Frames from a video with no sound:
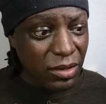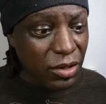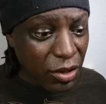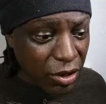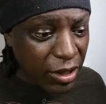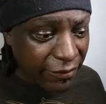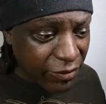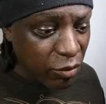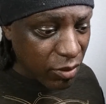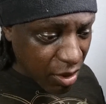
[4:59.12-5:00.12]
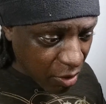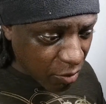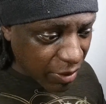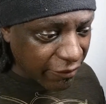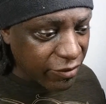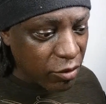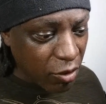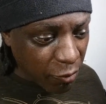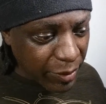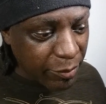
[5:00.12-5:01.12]
if you know
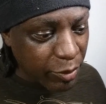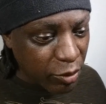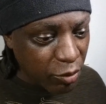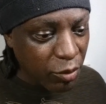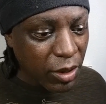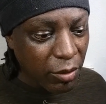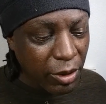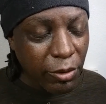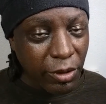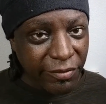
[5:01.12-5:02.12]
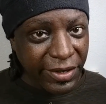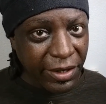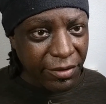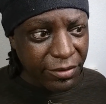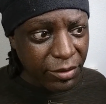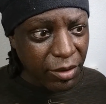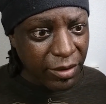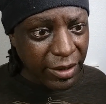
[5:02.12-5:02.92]
people who record videos, you know